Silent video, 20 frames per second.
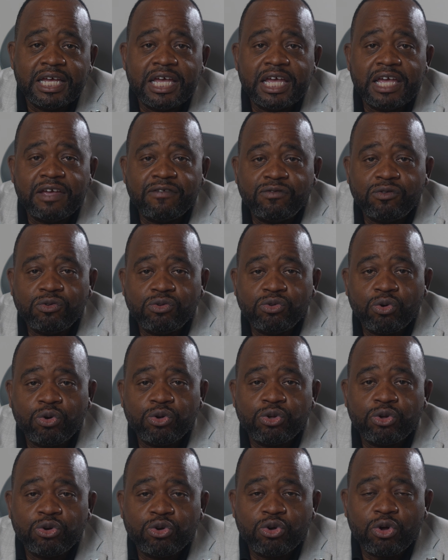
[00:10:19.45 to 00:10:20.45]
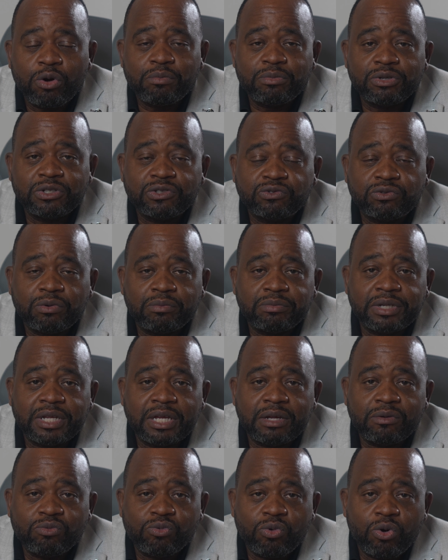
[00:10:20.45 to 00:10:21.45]
If you know your numbers from
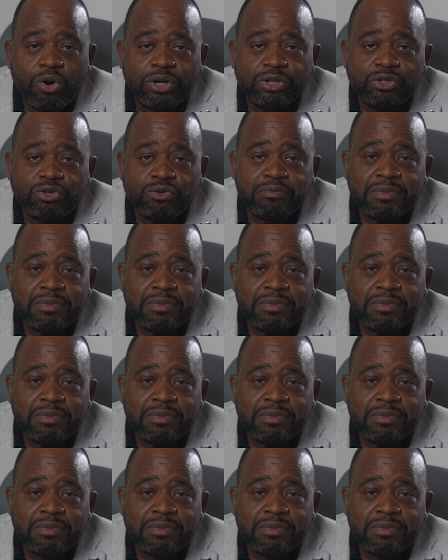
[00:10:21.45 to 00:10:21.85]
day one, you